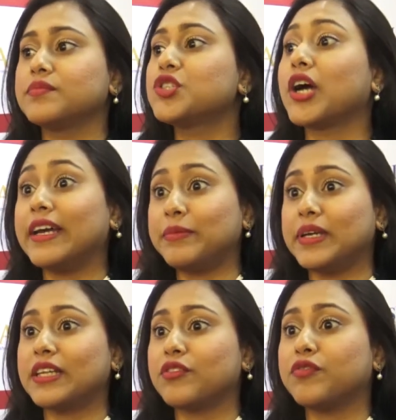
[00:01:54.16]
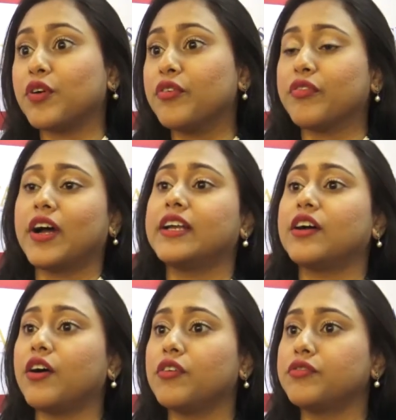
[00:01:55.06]
try and be in the forefront
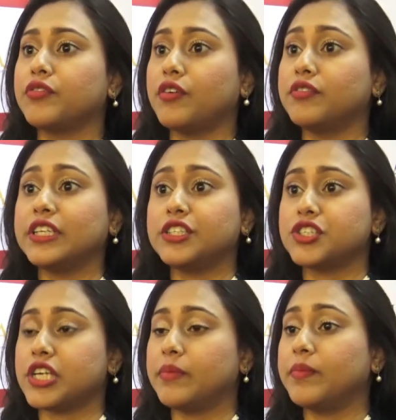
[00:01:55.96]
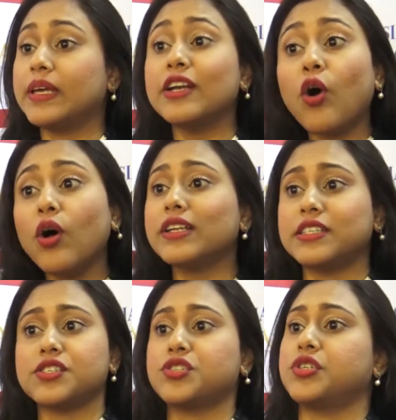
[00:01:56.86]
of leadership in all
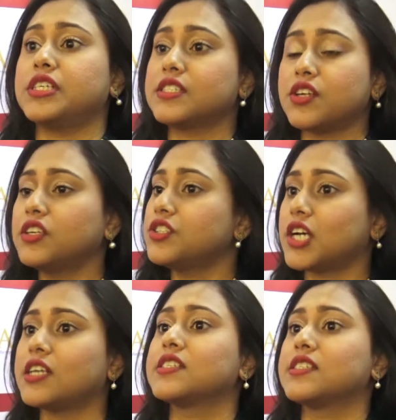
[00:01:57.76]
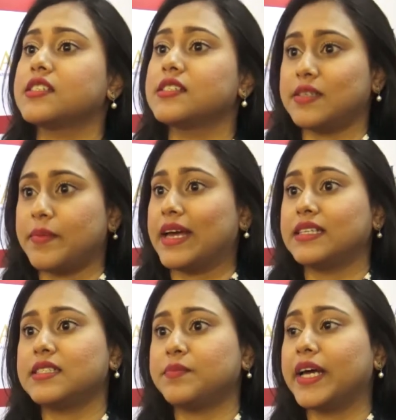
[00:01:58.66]
industries, not just
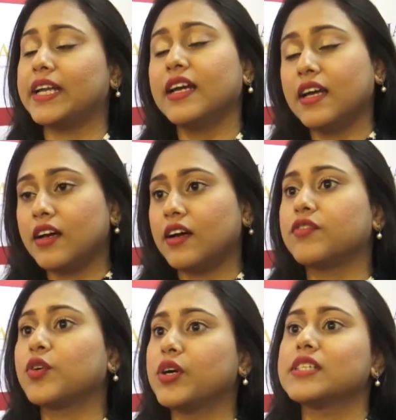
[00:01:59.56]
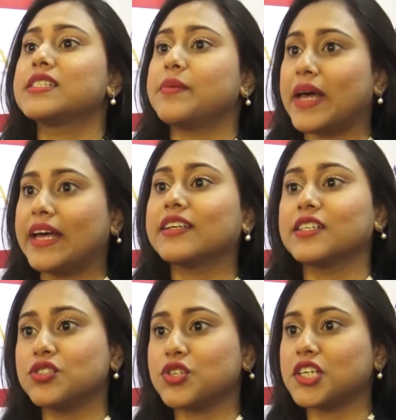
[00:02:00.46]
cement. But of course, cement,
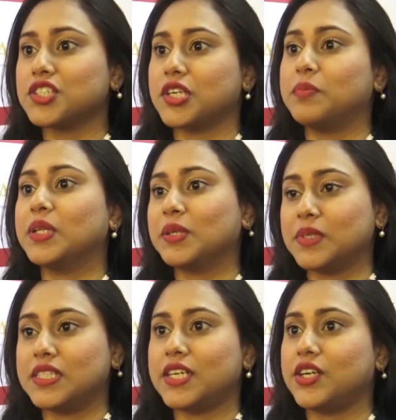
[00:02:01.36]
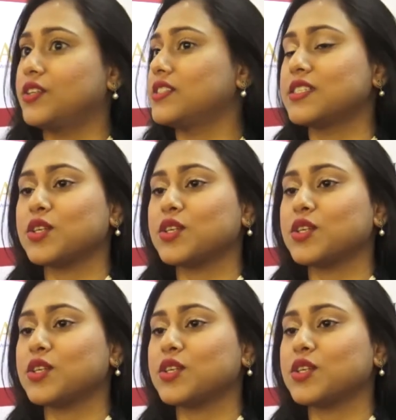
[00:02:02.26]
construction, building materials has